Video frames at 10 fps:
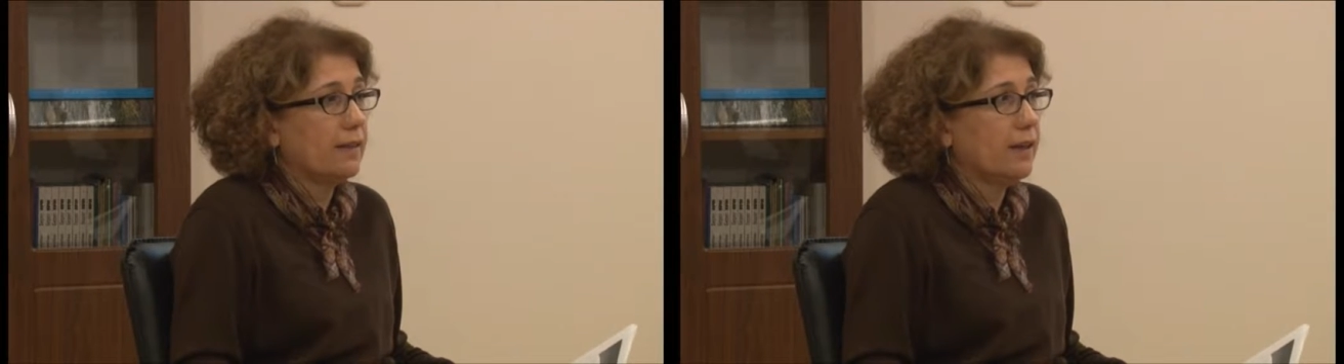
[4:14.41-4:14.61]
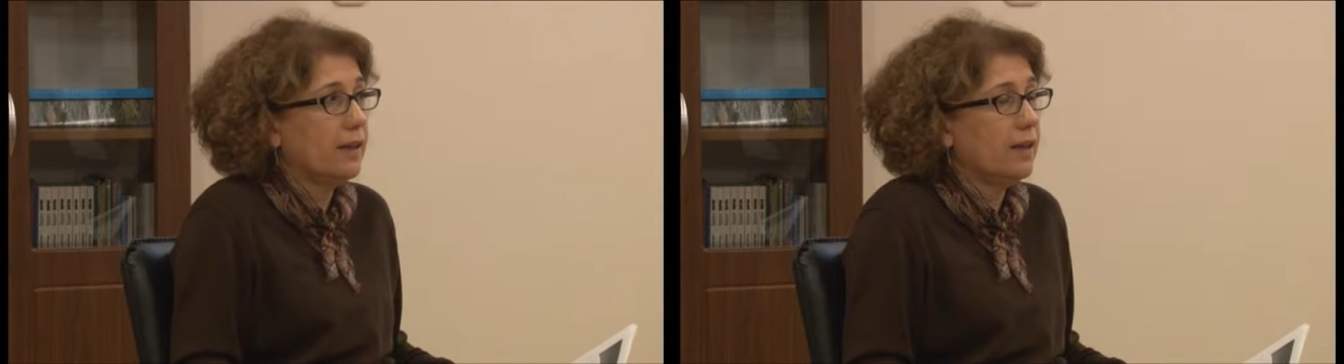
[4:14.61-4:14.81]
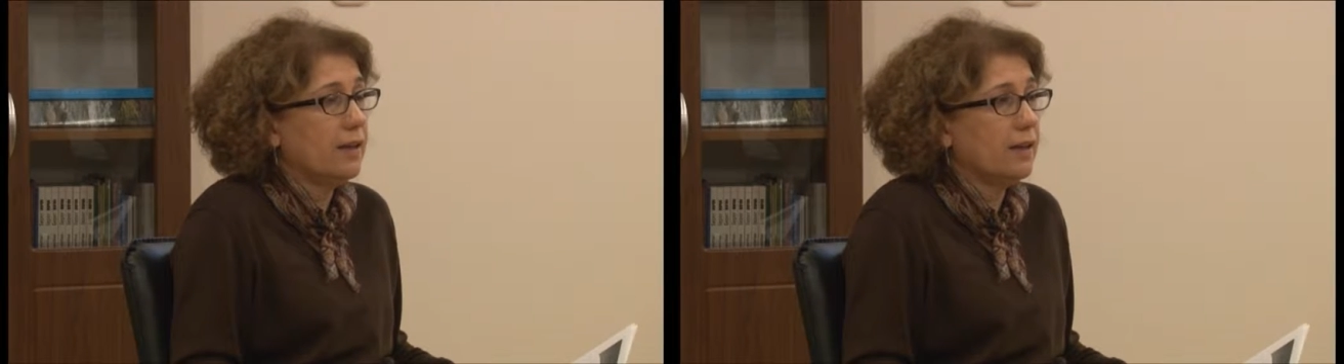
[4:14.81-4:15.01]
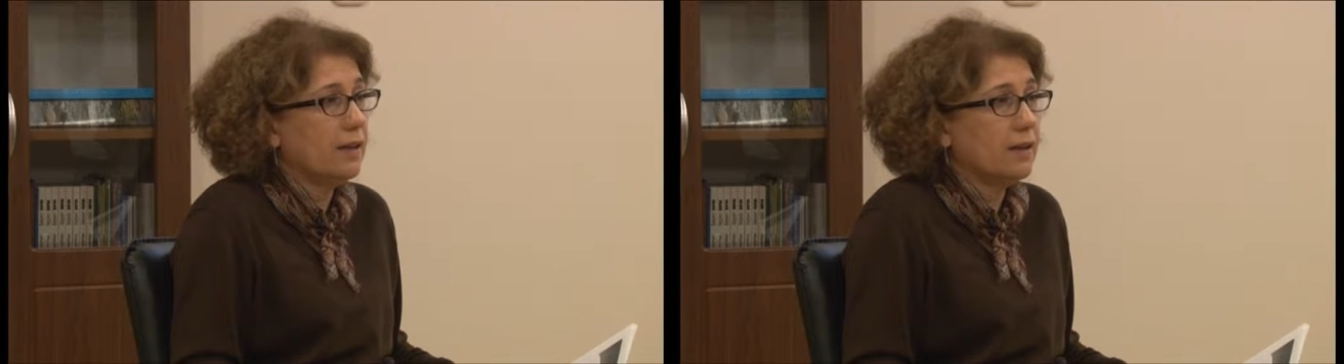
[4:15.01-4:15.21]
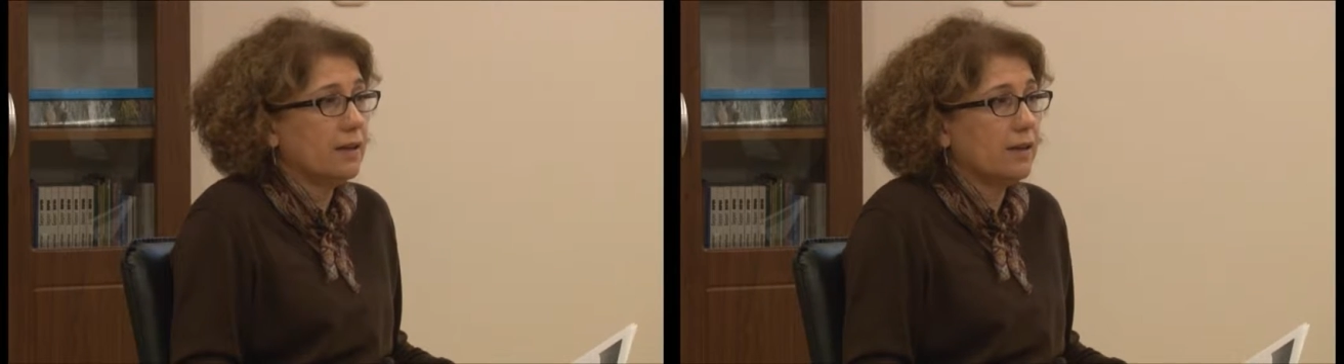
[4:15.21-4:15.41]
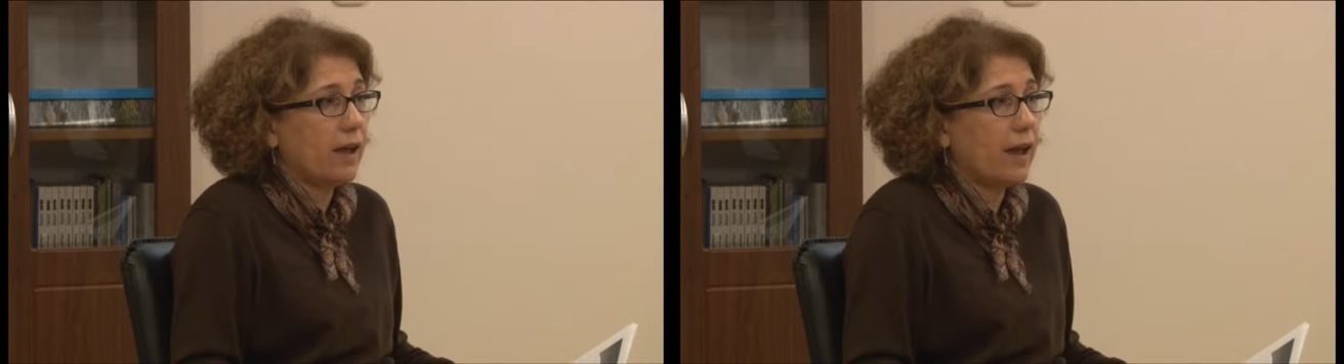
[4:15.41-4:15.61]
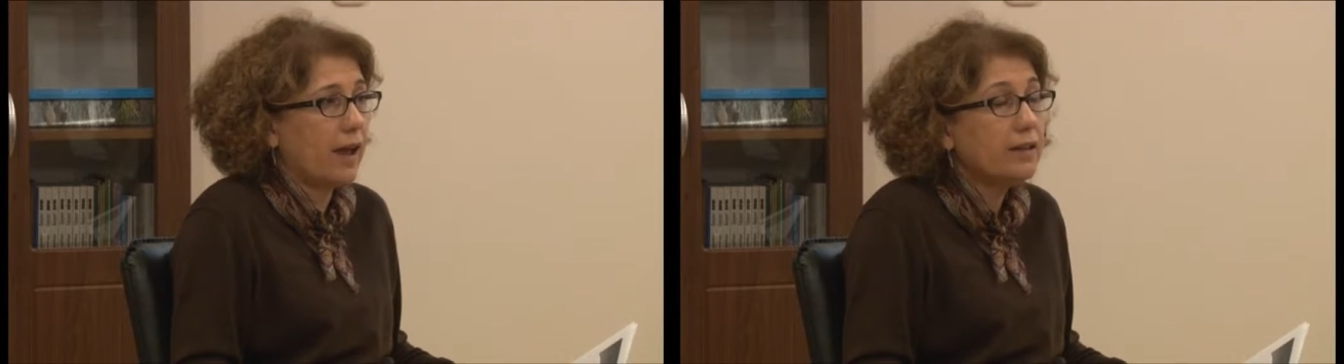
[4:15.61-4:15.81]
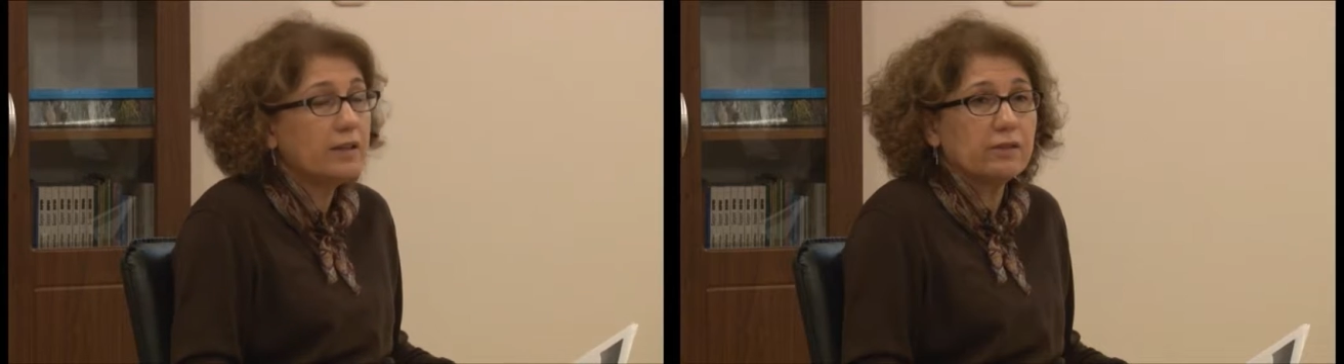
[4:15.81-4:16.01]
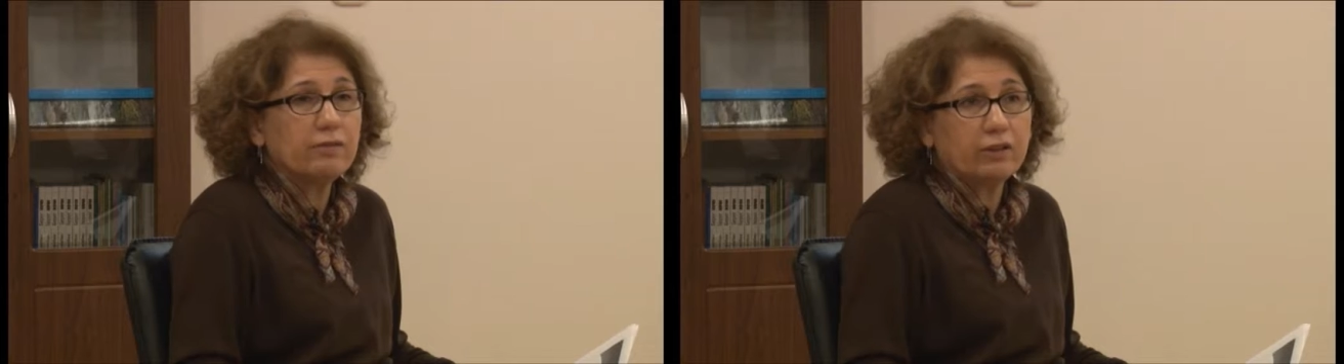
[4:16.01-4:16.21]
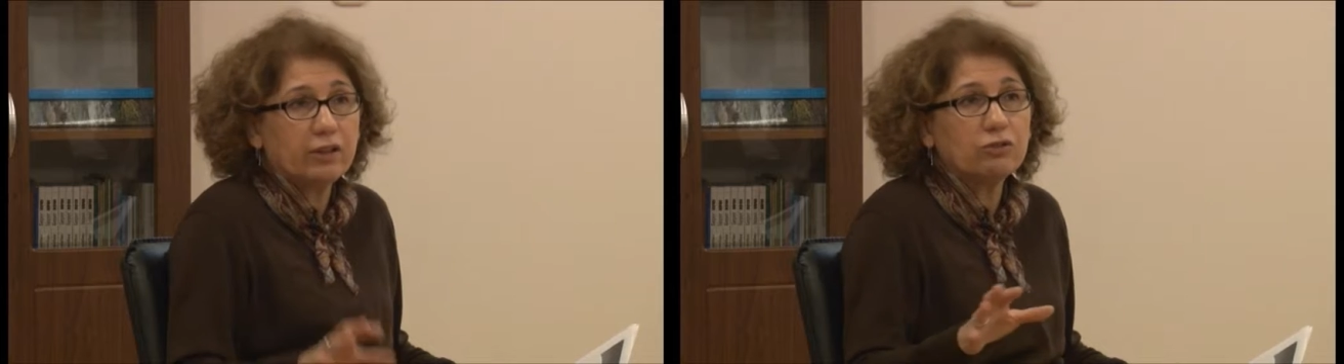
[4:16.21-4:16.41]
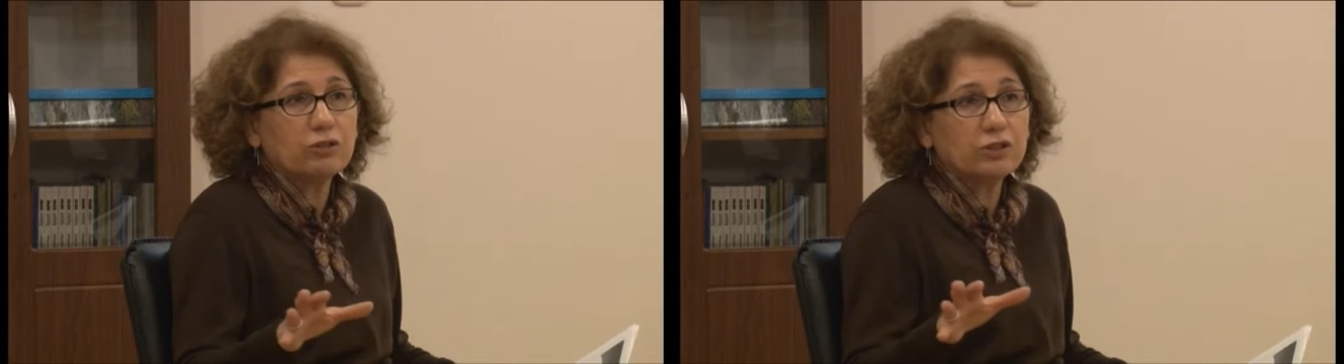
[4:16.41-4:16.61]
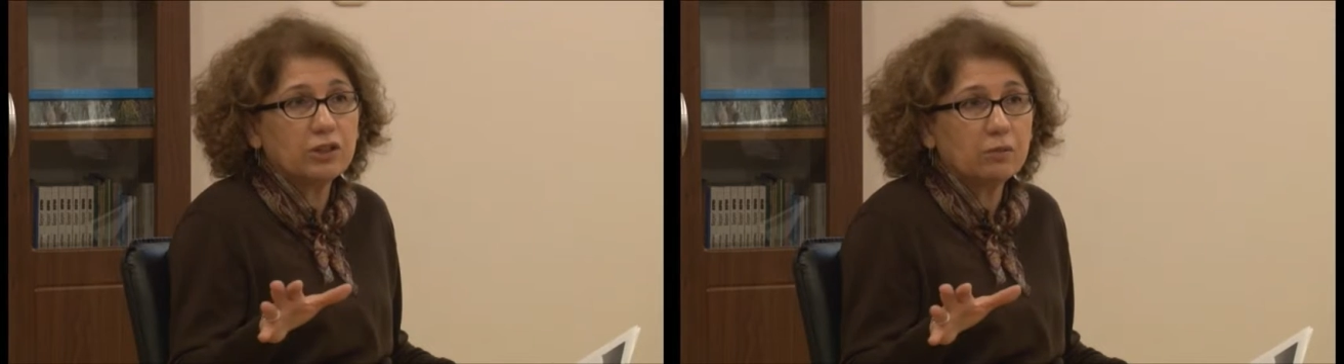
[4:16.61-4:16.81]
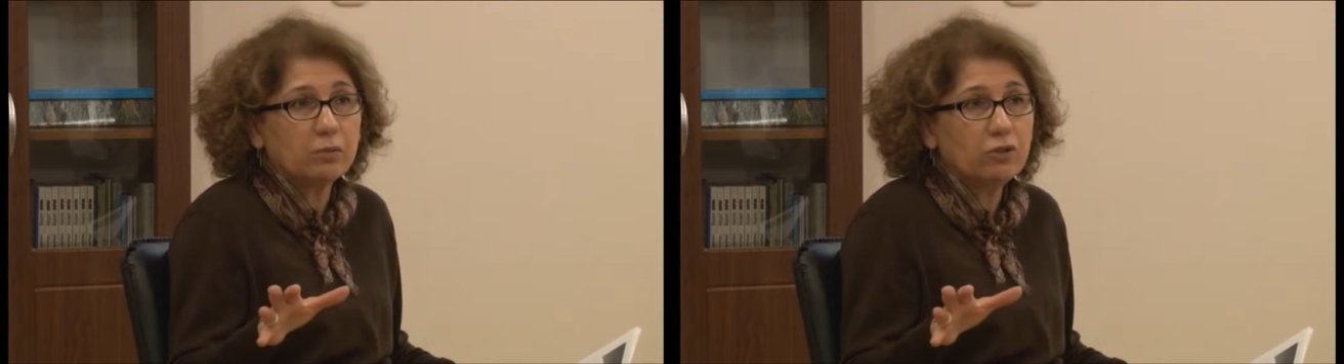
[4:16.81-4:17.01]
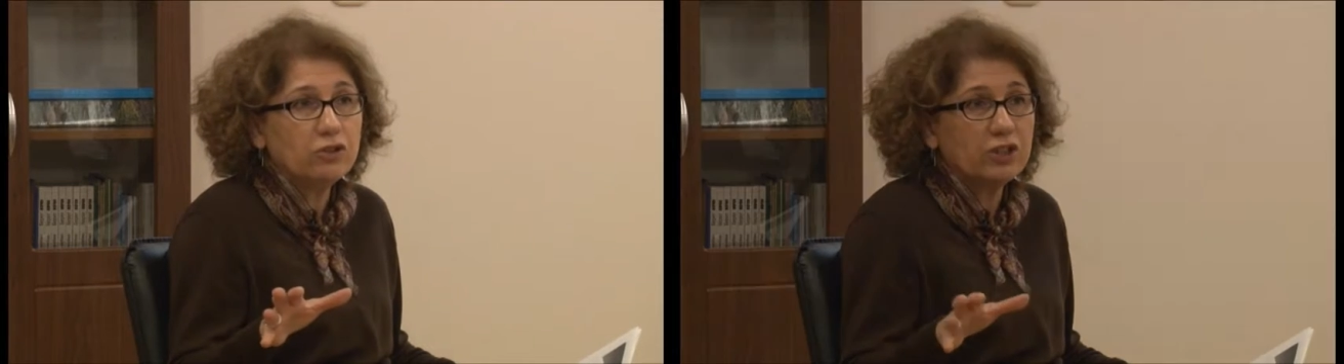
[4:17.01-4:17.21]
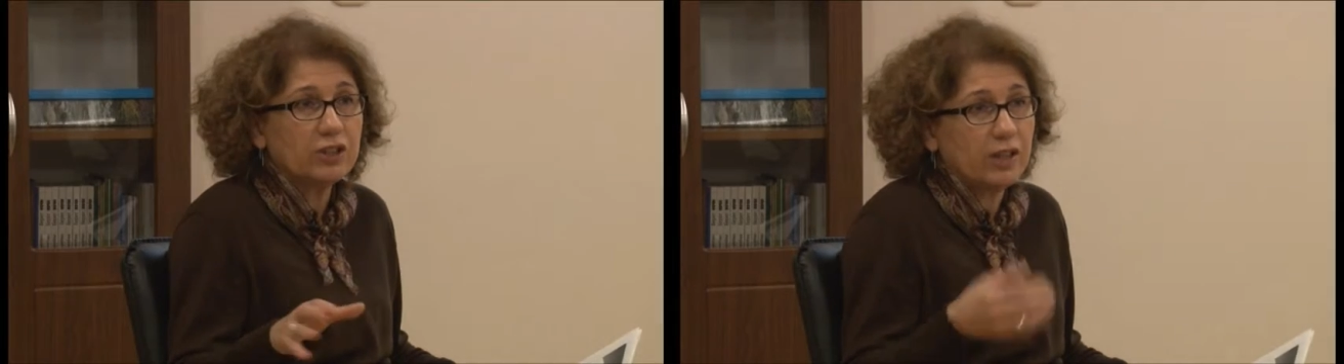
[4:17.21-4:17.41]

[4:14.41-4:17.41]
they had a very interesting project.